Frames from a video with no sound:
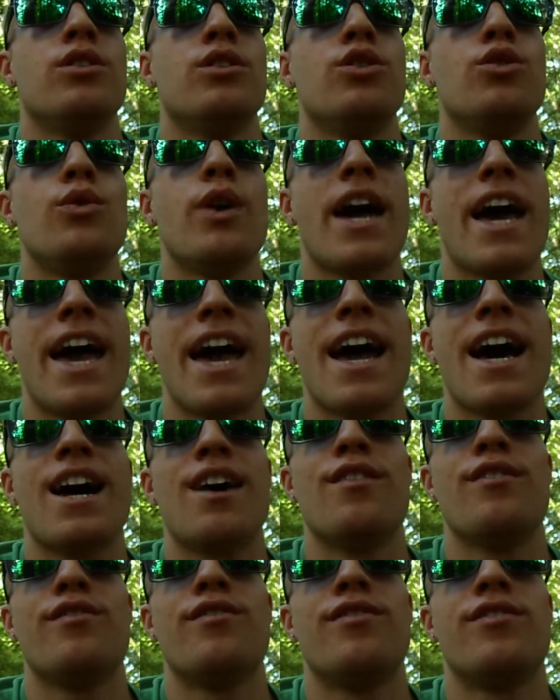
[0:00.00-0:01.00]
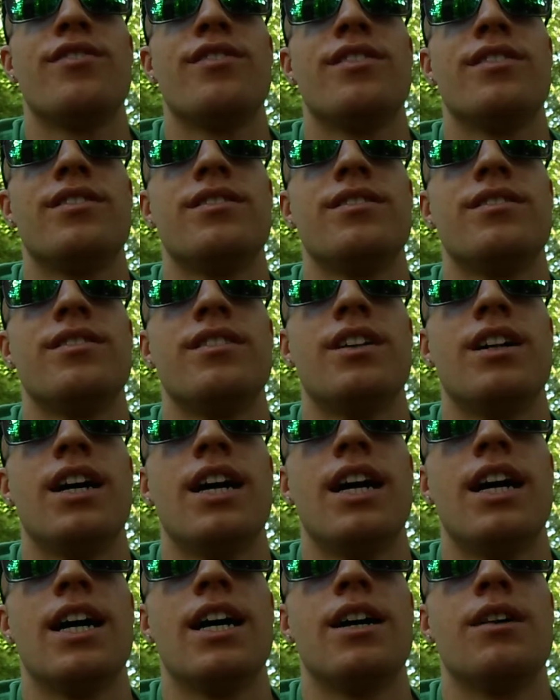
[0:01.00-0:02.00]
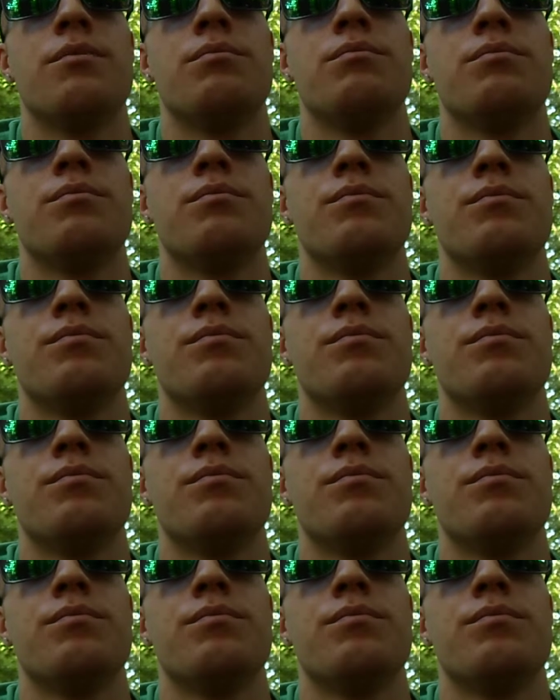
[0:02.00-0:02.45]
who have the